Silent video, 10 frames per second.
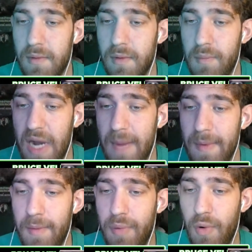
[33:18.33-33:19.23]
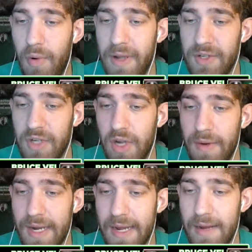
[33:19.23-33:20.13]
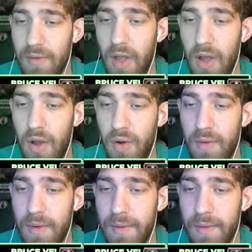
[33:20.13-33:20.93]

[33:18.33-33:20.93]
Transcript: Bobby Portis going down low.